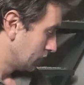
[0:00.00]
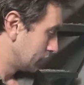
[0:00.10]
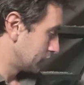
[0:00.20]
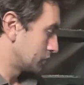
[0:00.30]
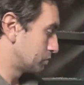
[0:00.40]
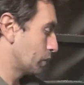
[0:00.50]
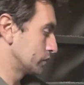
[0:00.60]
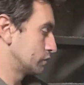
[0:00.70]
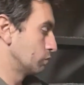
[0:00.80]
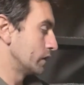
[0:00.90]
This is
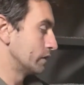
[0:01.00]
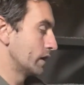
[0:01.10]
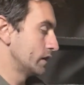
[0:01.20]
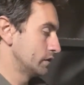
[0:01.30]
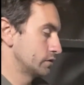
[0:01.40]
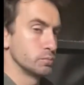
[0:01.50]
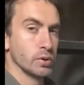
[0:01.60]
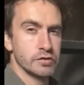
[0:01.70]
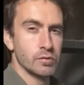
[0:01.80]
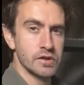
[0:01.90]
Pozzuoli red. So
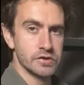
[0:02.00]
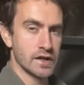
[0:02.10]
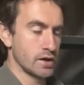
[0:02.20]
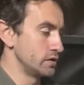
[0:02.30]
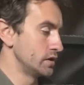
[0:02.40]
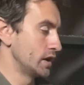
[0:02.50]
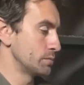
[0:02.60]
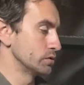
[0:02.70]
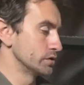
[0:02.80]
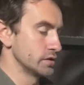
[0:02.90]
Pozzuoli is a town near
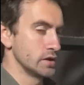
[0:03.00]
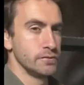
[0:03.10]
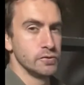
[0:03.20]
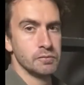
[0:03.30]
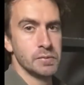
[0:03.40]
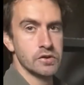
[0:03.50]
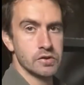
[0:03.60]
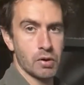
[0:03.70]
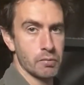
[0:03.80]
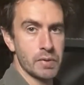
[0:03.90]
Naples, and if you've been to
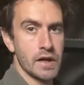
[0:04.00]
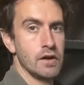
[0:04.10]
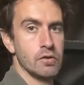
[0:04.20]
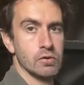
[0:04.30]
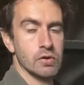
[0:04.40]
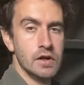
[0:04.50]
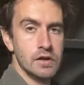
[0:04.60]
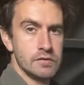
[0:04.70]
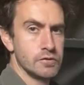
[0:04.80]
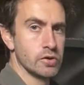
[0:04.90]
Pompeii or
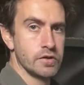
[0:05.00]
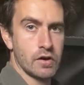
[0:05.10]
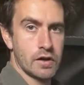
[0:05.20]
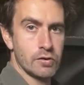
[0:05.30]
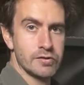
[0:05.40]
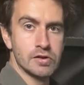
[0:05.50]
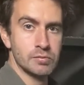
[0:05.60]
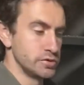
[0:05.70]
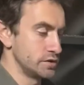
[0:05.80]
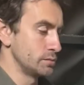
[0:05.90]
if you go to the Archaeological
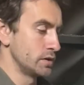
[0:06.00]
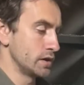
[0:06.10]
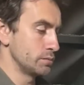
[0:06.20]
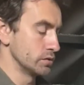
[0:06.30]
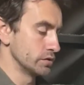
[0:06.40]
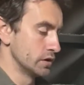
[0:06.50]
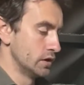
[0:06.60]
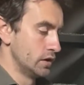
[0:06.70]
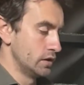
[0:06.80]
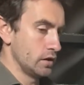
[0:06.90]
Museum in Naples,
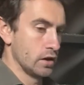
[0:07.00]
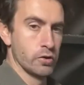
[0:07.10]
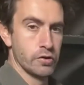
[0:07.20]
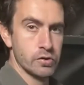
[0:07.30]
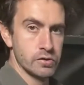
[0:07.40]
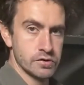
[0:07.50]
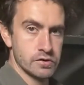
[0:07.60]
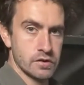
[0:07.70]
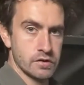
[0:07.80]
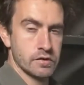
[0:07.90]
a lot of those,
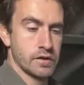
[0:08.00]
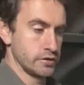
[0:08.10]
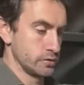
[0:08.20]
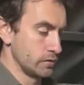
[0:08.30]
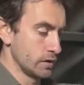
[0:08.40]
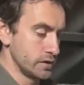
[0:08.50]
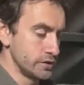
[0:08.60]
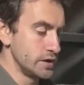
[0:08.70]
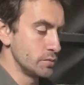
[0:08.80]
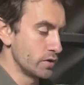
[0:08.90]
that sort of lovely
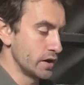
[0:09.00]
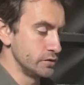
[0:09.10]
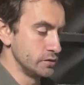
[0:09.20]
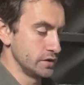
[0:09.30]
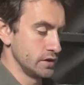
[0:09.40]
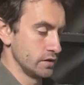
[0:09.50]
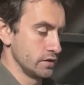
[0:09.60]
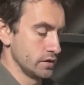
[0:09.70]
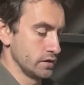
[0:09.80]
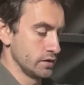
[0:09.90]
deep red you see in
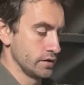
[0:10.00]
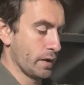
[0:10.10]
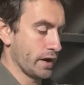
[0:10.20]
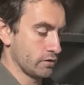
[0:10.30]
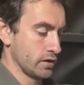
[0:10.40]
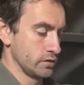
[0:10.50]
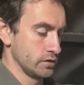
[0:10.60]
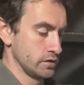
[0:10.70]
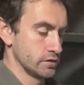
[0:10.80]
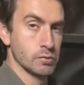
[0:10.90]
the background
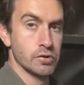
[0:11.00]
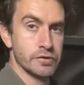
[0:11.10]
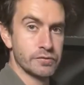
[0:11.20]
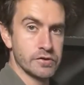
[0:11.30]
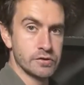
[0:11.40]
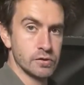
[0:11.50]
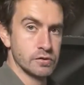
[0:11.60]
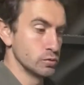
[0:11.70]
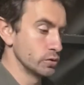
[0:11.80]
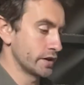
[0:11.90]
in some of those frescoes
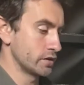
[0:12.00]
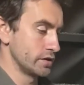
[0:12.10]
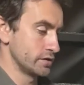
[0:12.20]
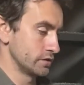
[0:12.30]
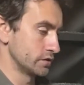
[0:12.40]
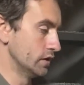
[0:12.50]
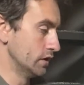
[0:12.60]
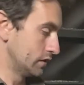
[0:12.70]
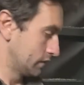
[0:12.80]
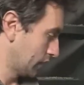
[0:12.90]
and wall decorations,
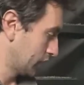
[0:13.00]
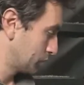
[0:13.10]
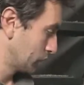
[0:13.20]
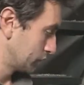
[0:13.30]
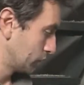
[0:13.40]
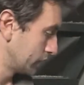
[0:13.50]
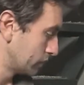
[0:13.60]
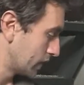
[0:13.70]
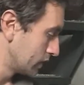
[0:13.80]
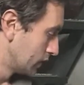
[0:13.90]
that's Pozzuoli
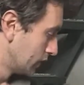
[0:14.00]
red.